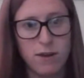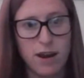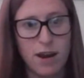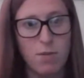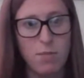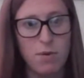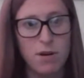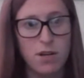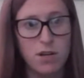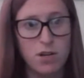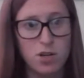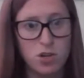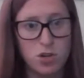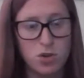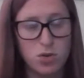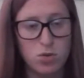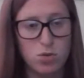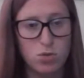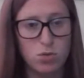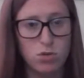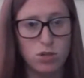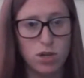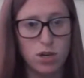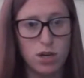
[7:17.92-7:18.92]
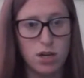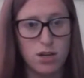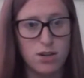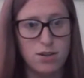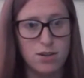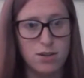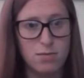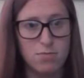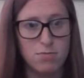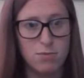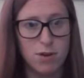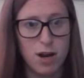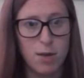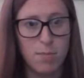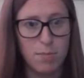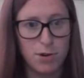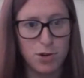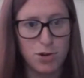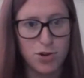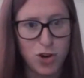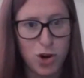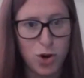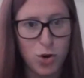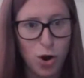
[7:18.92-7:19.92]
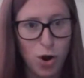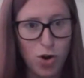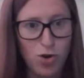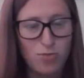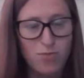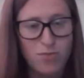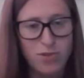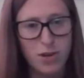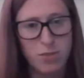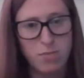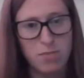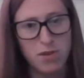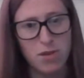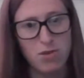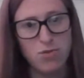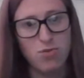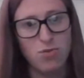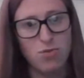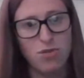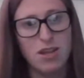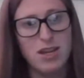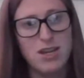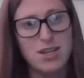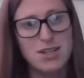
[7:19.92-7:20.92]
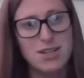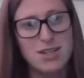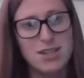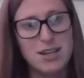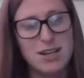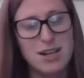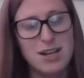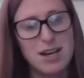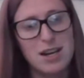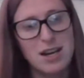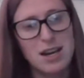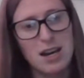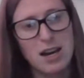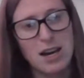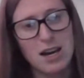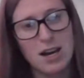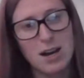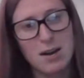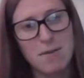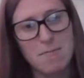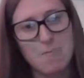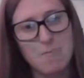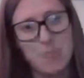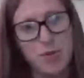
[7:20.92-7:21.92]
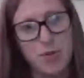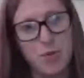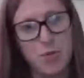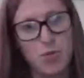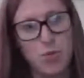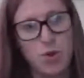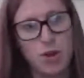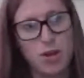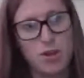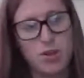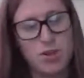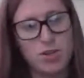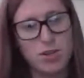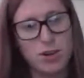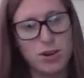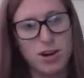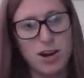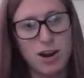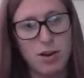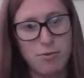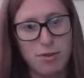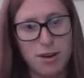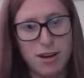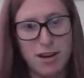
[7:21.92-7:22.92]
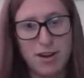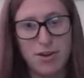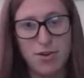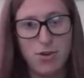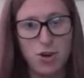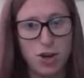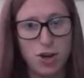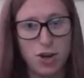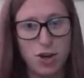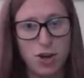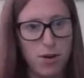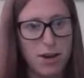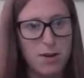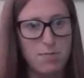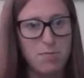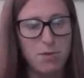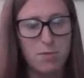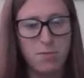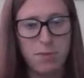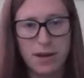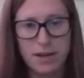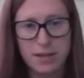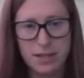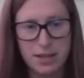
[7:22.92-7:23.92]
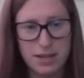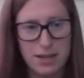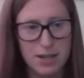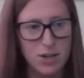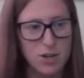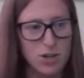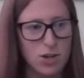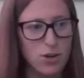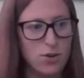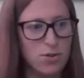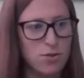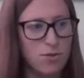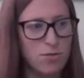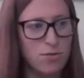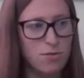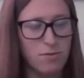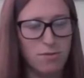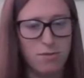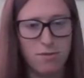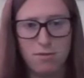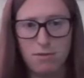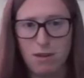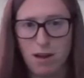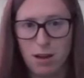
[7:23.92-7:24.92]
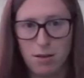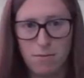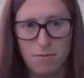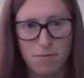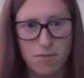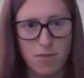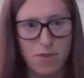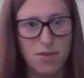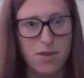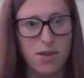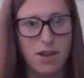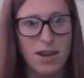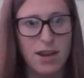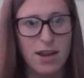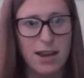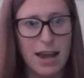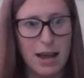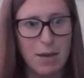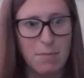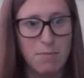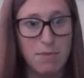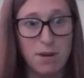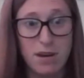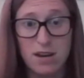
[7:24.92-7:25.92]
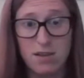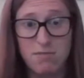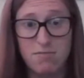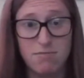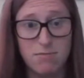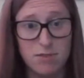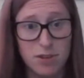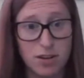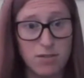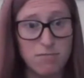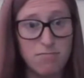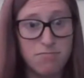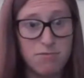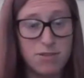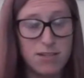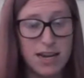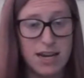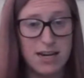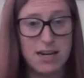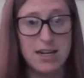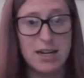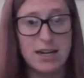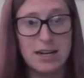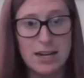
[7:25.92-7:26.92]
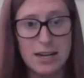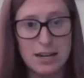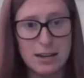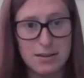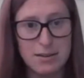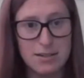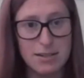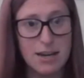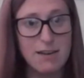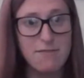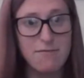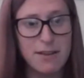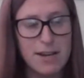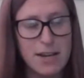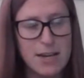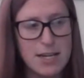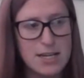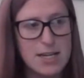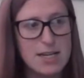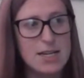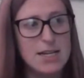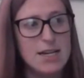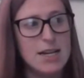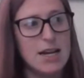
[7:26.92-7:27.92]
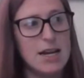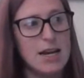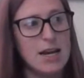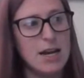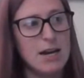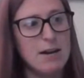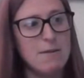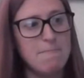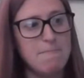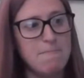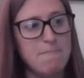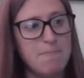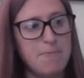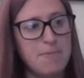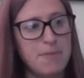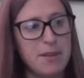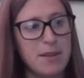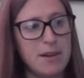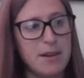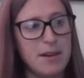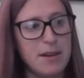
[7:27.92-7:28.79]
now been installed in a couple of show homes up in the northeast, which are currently unoccupied, but basically show that it can be done technically and safely. If